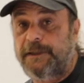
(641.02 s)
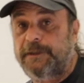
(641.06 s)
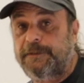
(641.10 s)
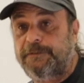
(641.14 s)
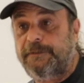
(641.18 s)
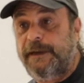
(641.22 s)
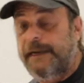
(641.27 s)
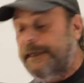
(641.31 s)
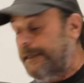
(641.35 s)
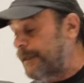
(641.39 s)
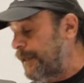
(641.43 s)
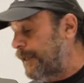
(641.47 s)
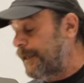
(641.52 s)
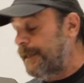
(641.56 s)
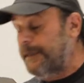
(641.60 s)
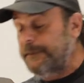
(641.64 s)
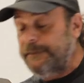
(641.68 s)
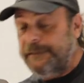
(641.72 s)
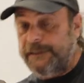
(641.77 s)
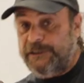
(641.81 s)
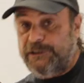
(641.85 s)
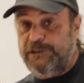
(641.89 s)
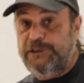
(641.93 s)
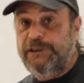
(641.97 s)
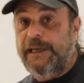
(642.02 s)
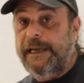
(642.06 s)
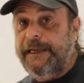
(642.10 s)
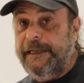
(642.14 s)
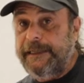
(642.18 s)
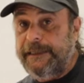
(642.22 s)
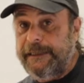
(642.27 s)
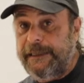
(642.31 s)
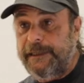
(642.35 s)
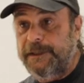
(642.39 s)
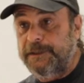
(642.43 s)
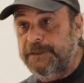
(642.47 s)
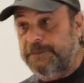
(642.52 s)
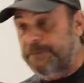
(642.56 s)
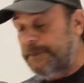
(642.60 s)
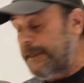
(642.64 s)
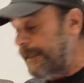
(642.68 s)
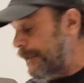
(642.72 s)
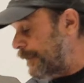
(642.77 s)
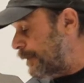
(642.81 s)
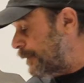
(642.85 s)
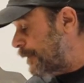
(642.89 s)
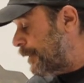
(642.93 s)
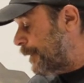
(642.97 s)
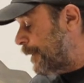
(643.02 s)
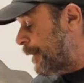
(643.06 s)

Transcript: is right. The jetting is right.